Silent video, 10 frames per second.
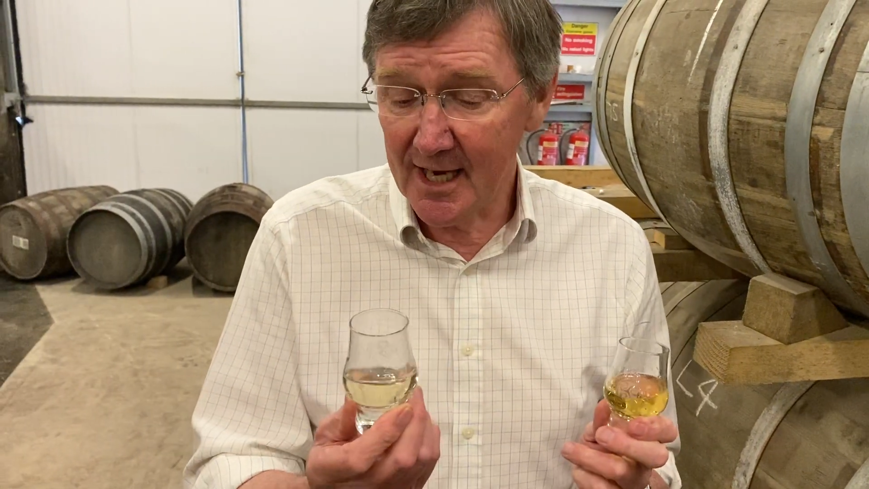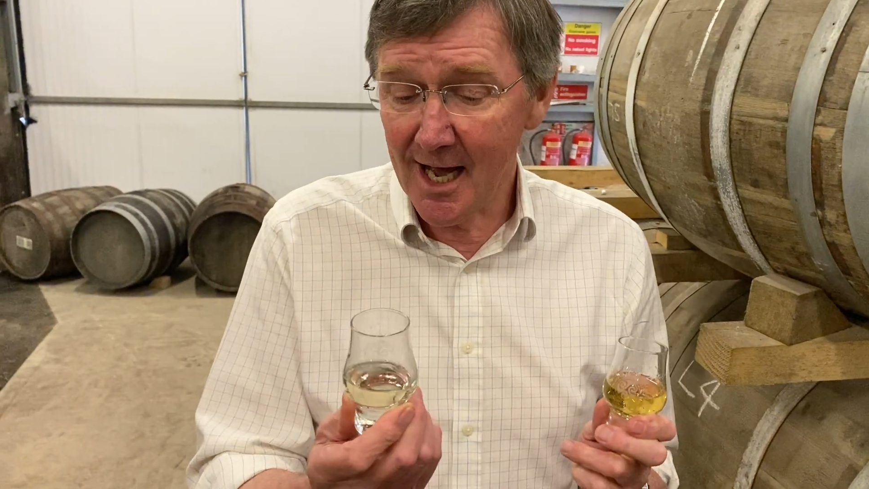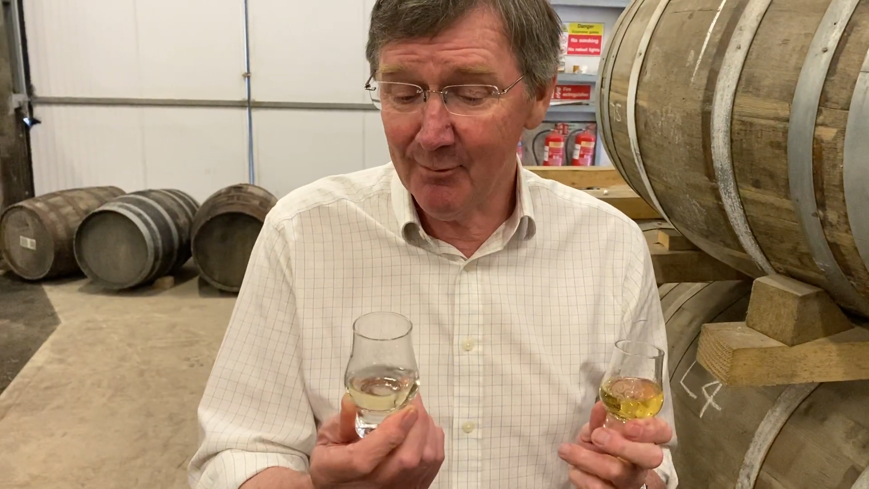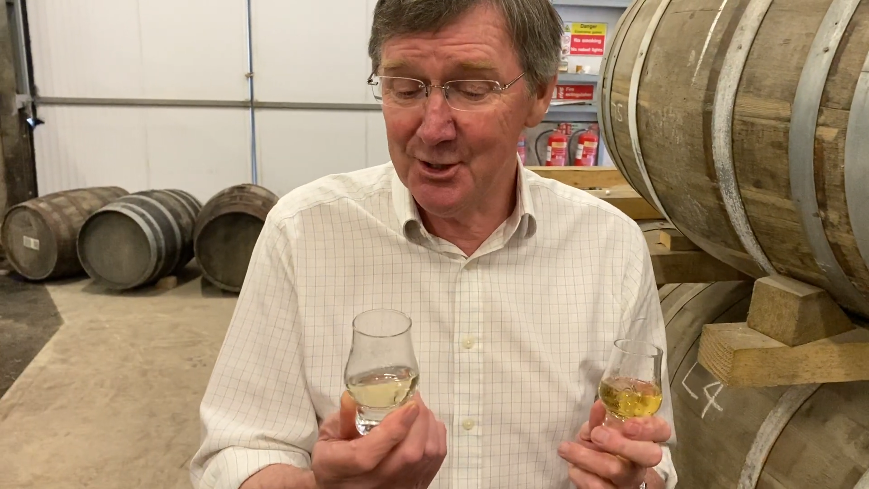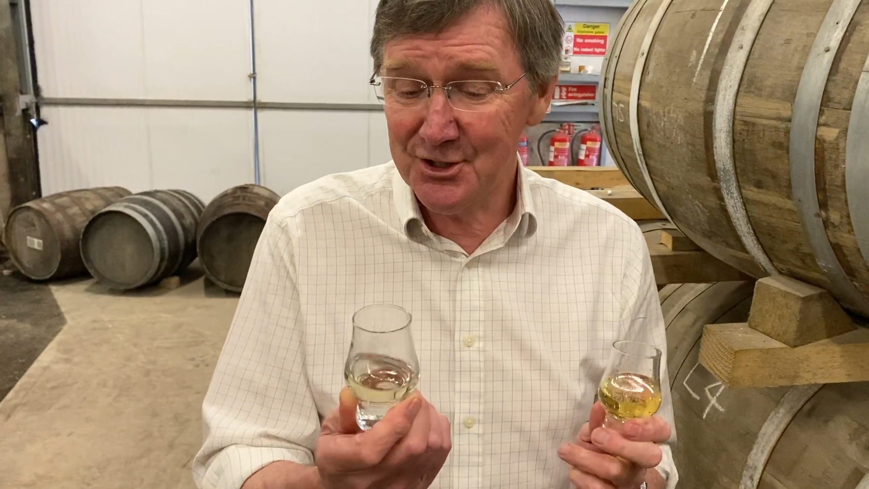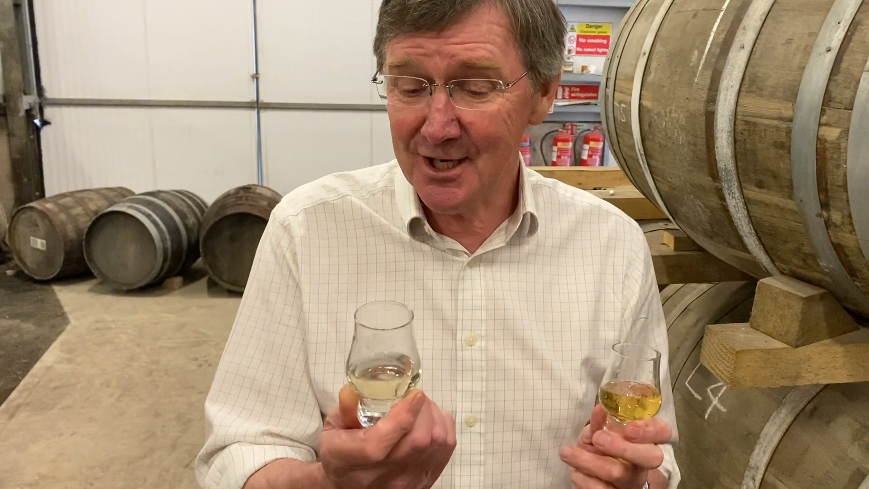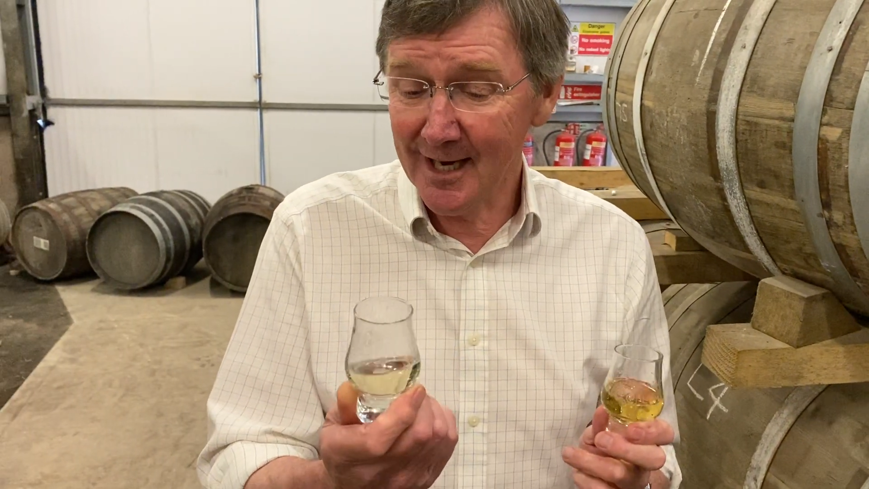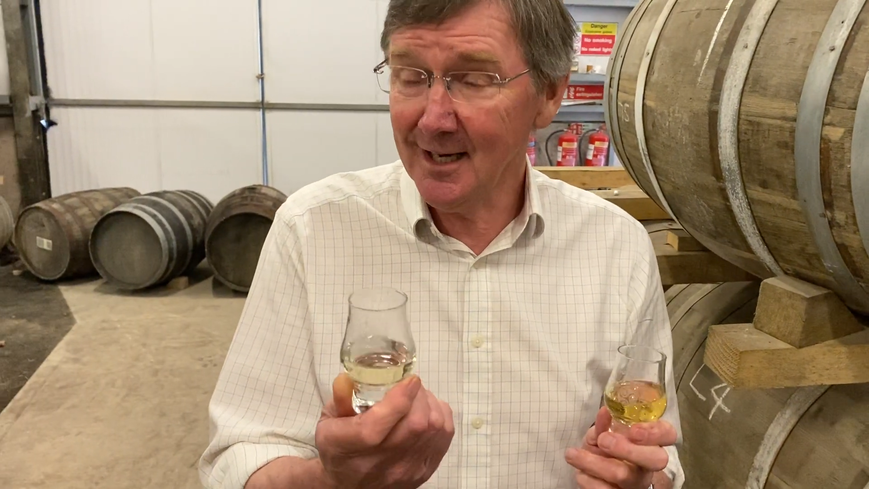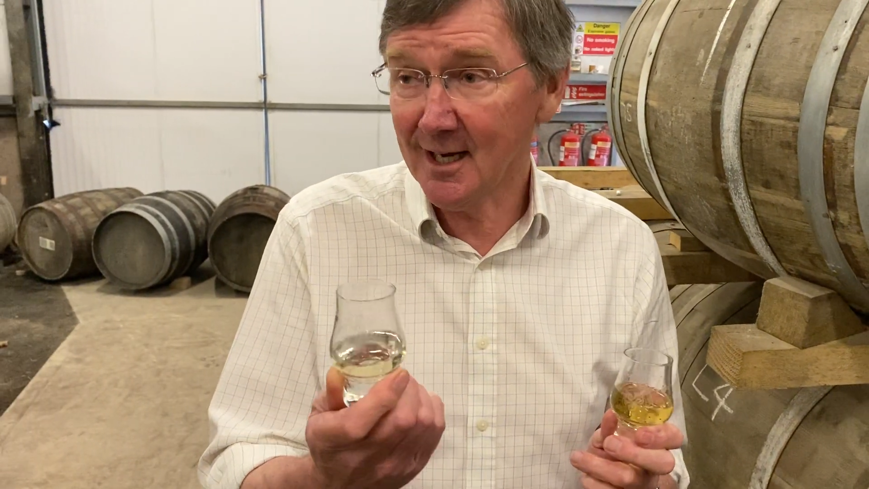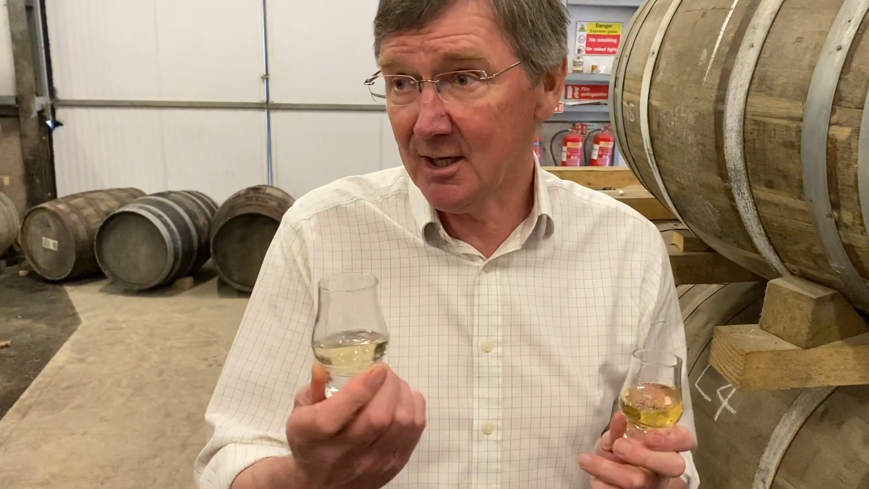I would
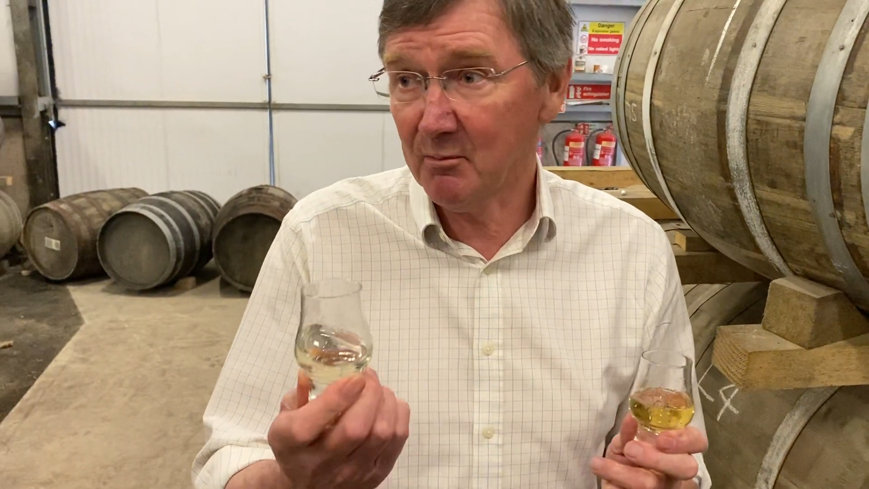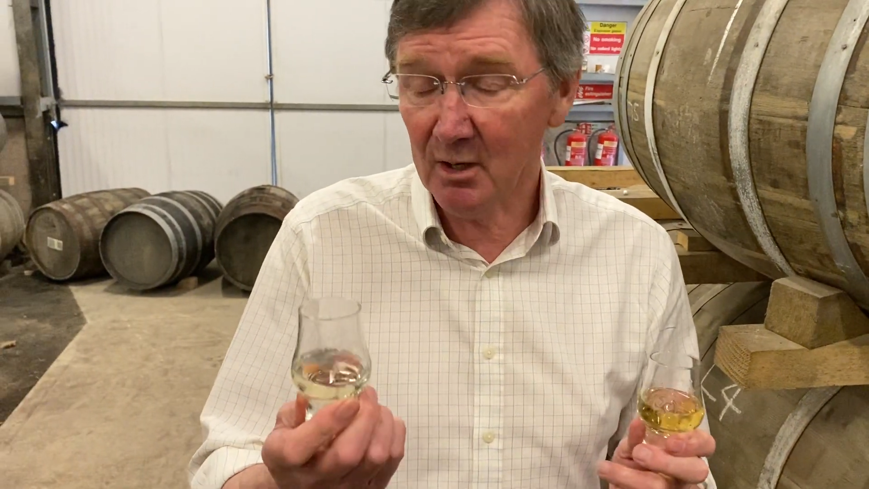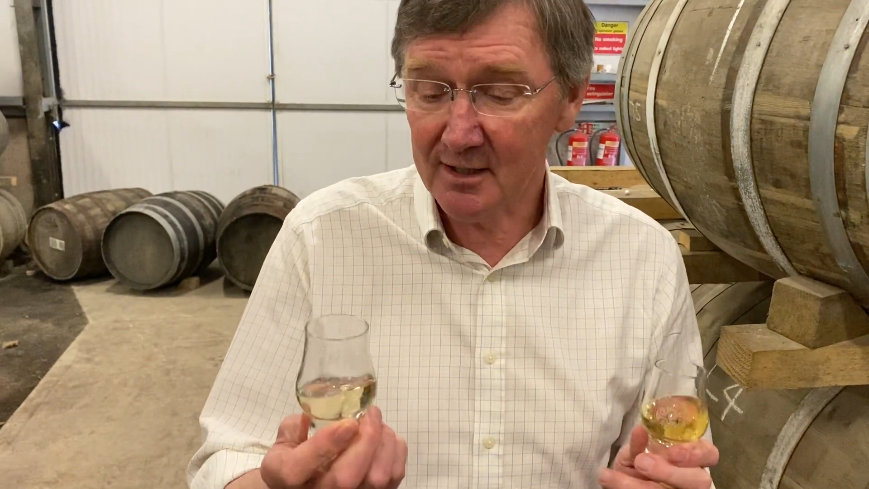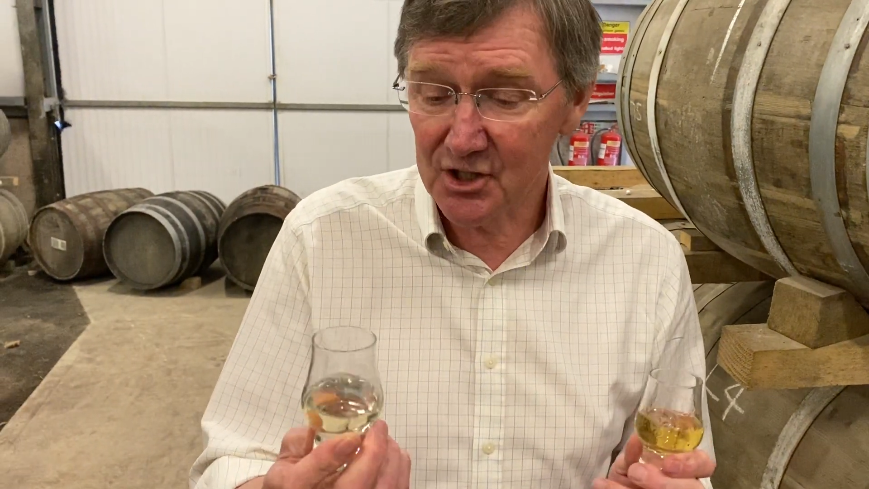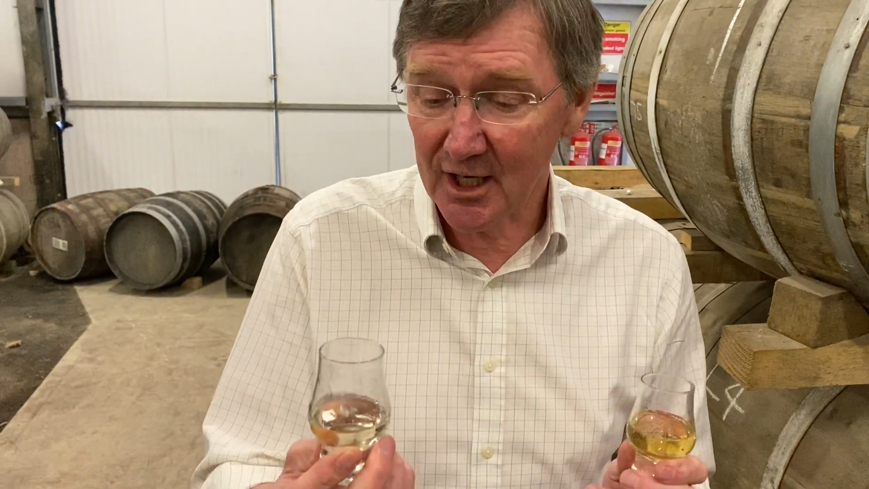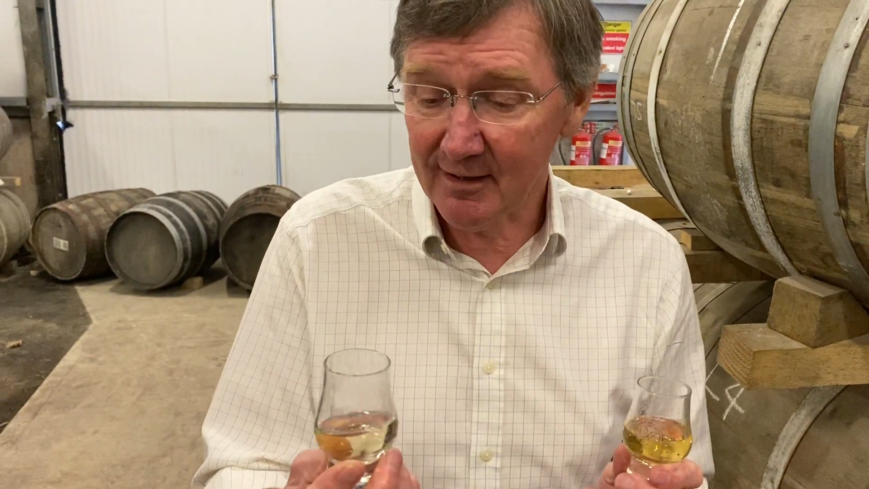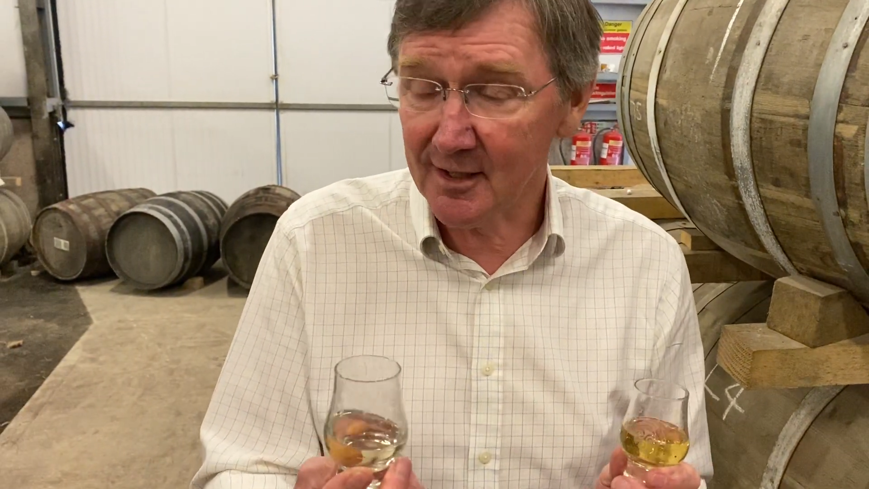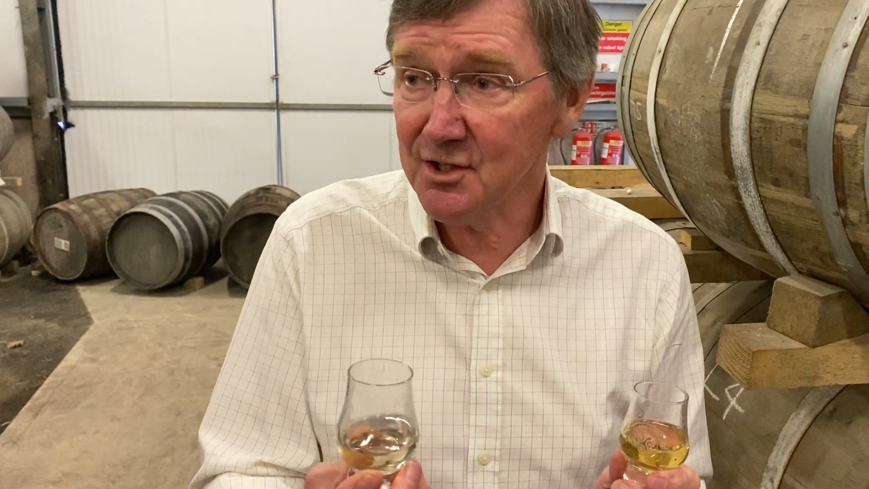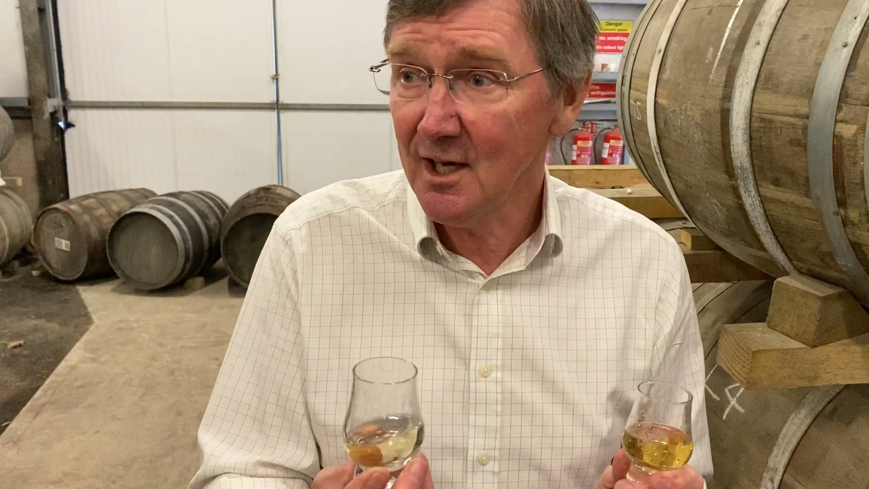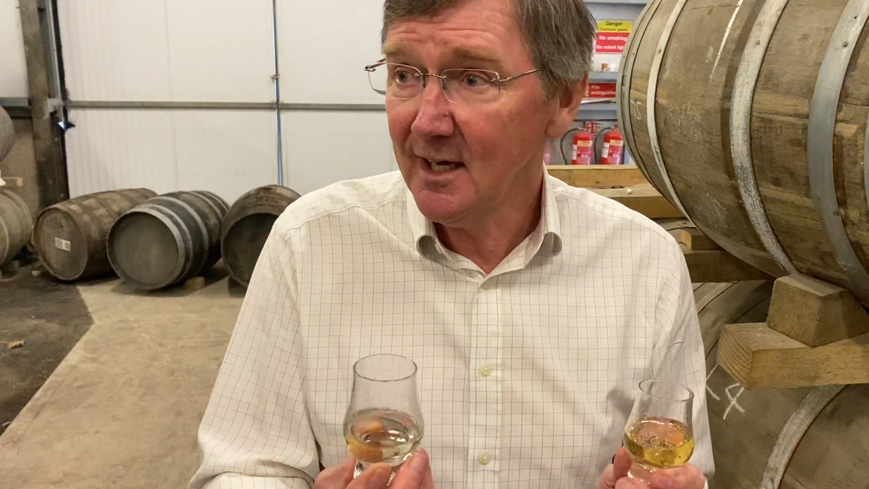say, and I don't mind sharing this,